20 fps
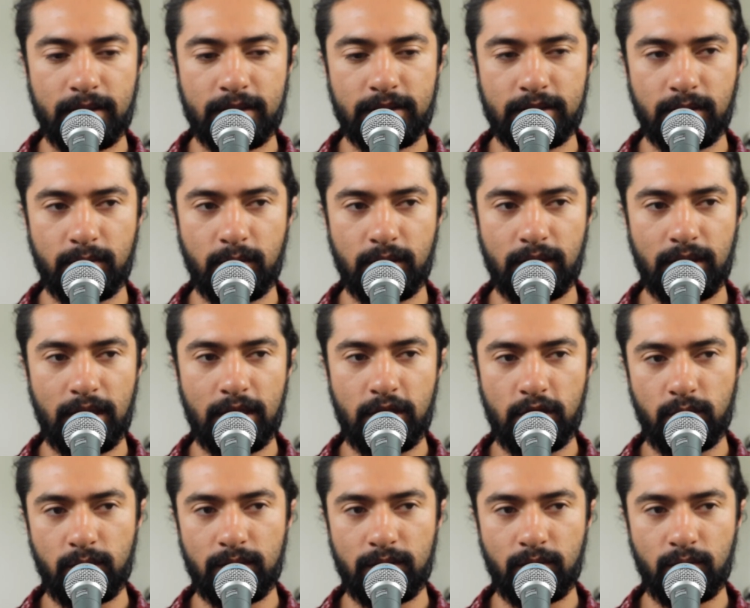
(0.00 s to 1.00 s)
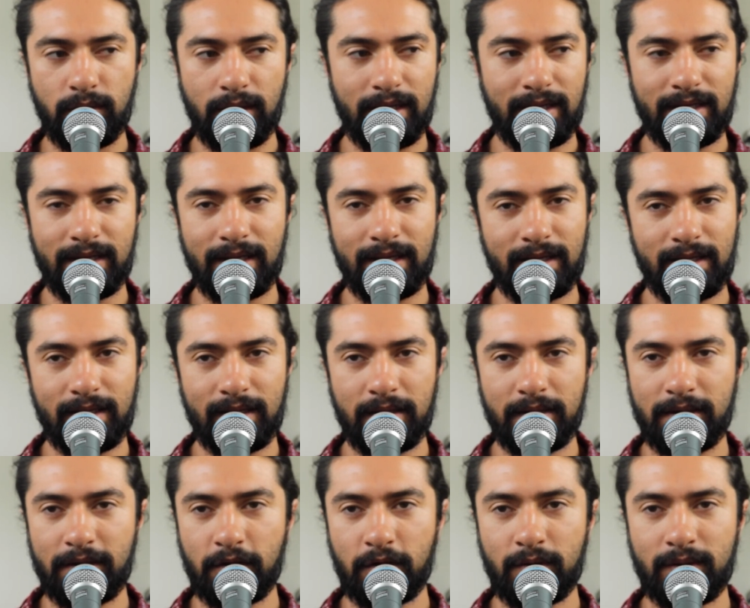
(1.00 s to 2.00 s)
Someone that you would, and it, it, it
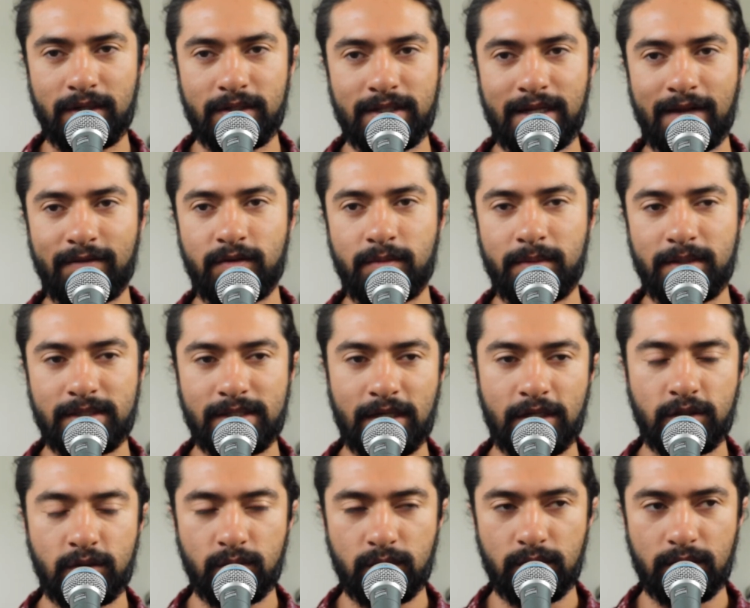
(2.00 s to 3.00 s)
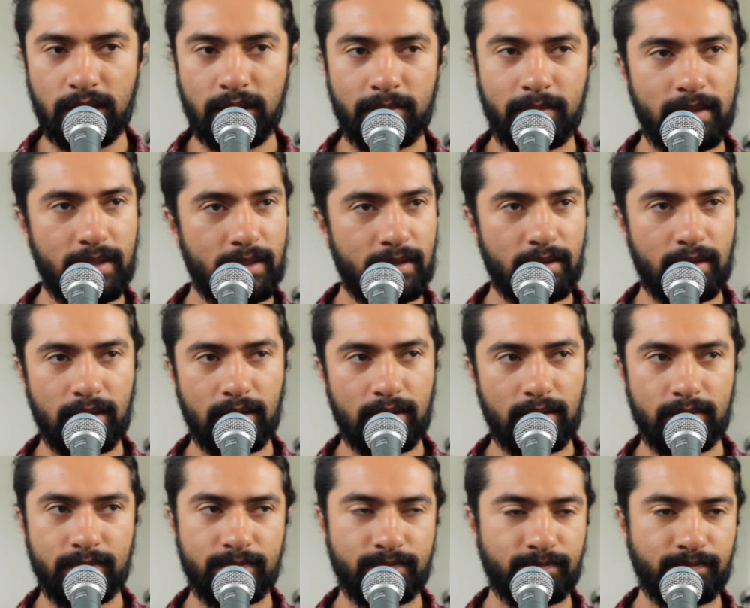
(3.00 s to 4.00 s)
you know, it doesn't have to be sexual. It could be
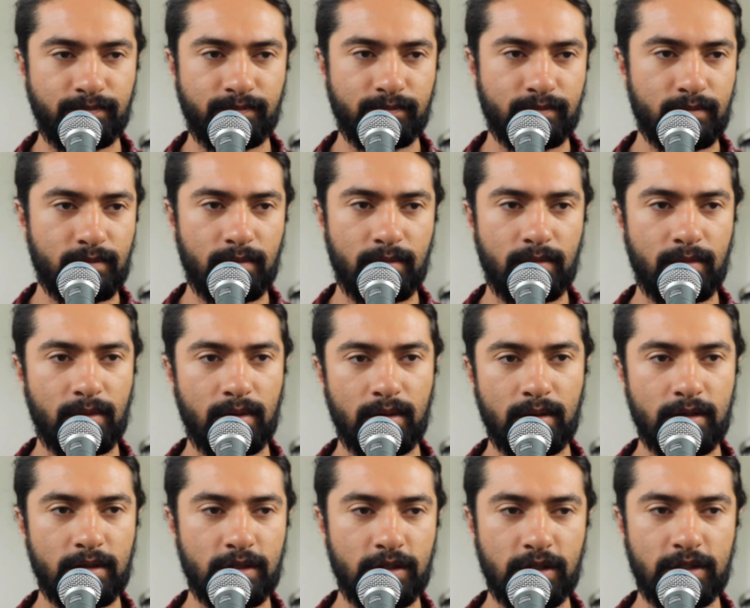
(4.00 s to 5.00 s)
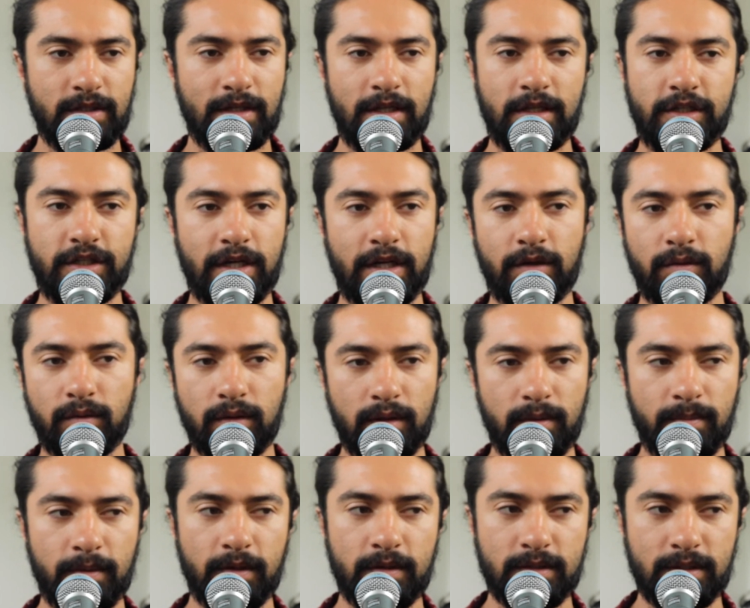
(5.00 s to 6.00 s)
uh, just in
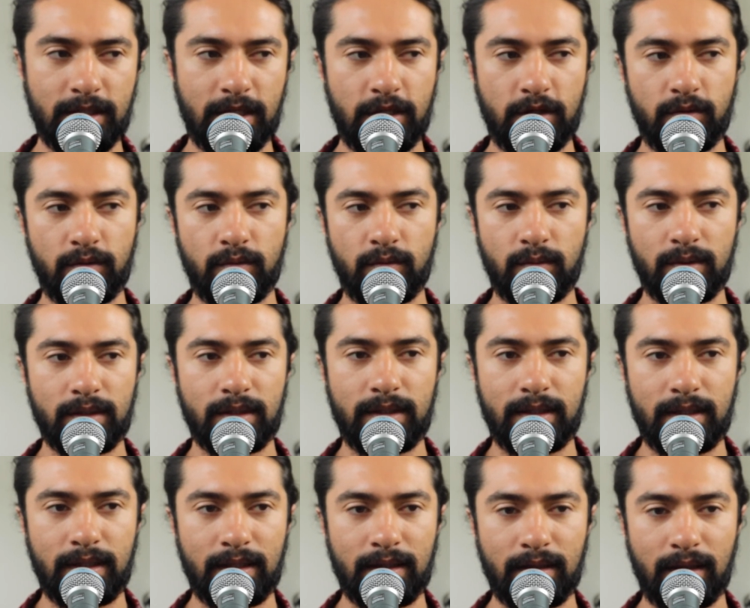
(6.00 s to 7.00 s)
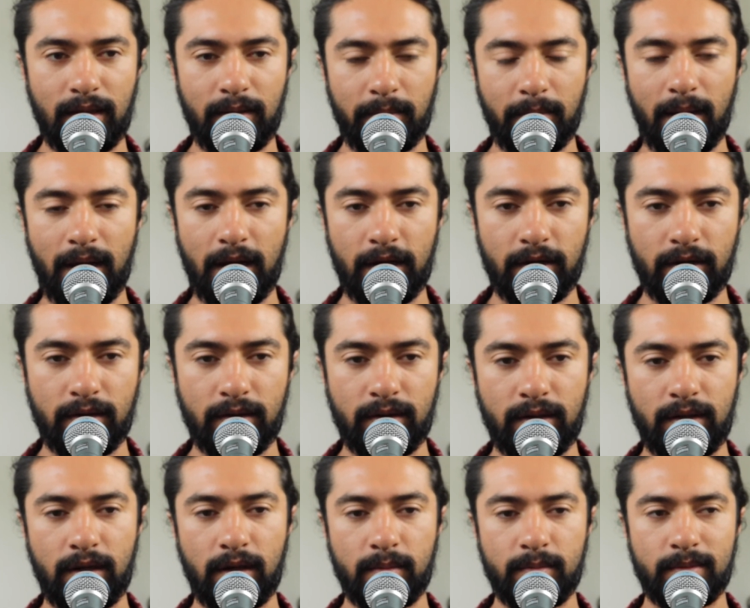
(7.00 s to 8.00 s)
general, a person that you would really admire,
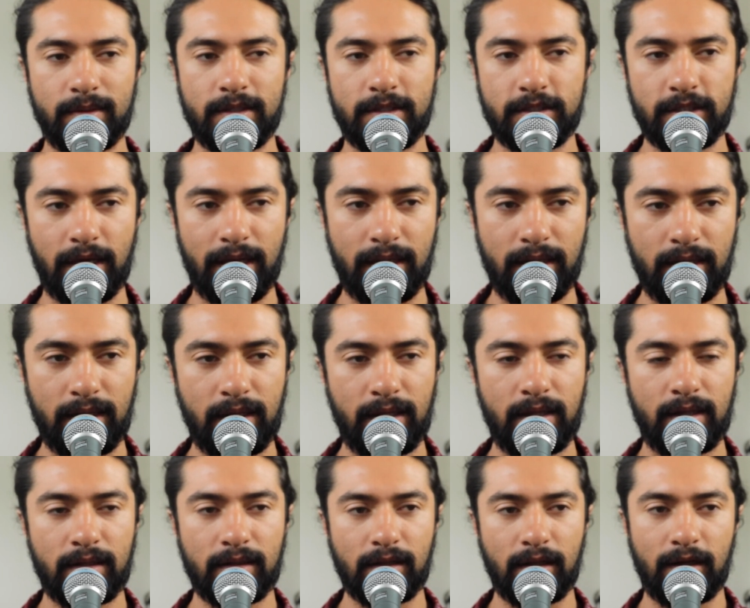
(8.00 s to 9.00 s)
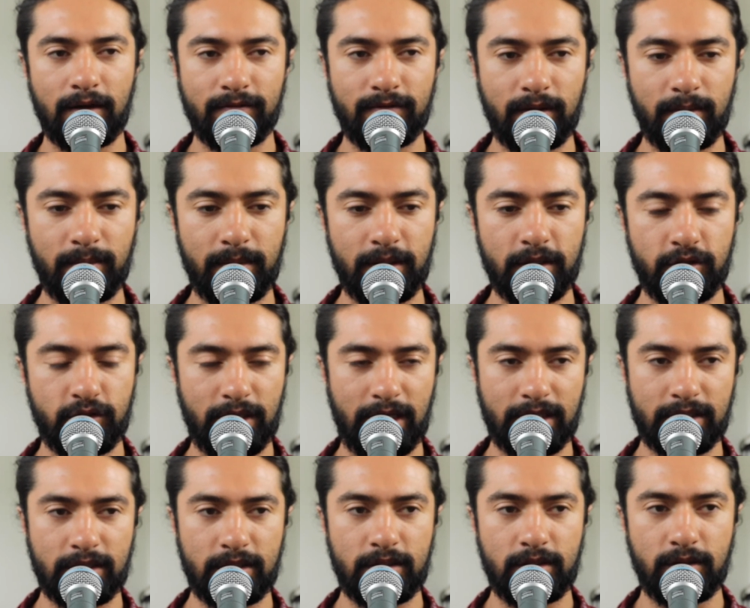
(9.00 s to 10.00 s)
appreciate, love, and be
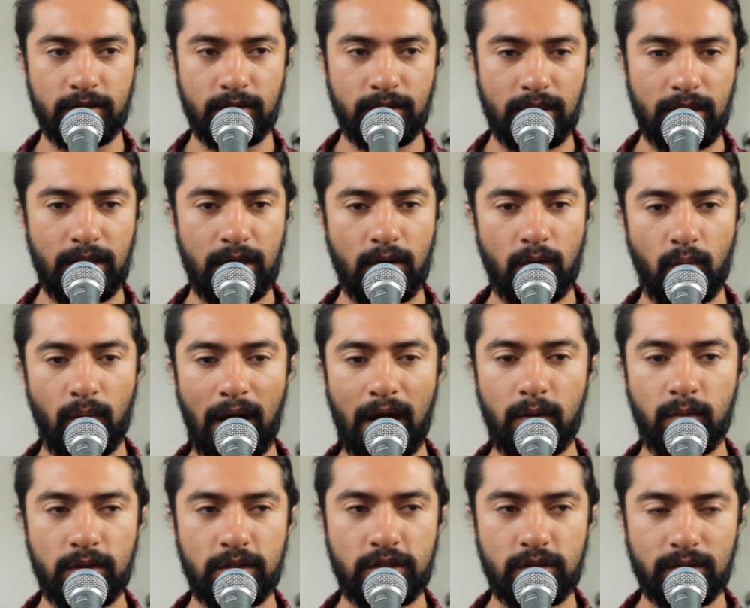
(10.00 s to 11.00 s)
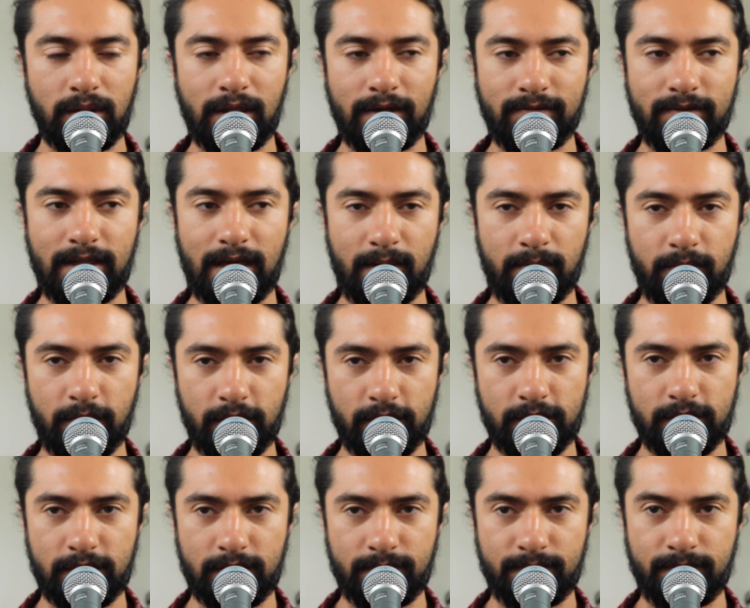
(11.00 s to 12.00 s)
attracted to. Why would you love that
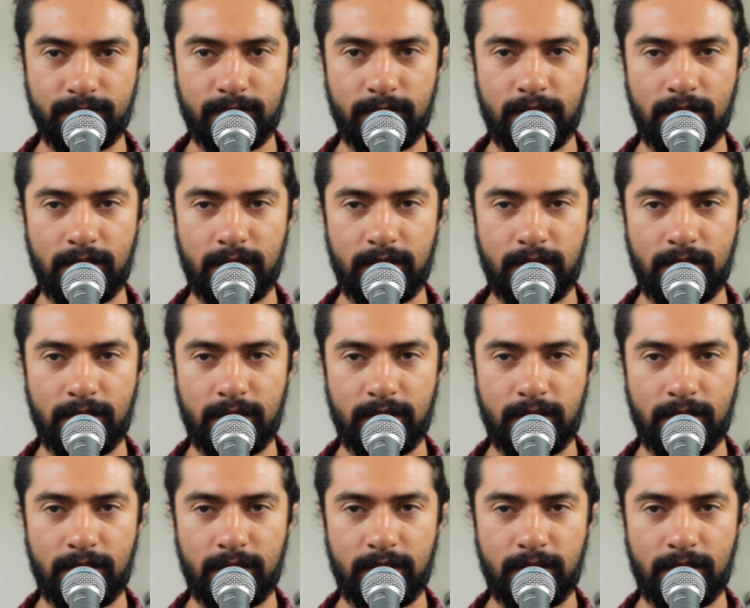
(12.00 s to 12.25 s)
person?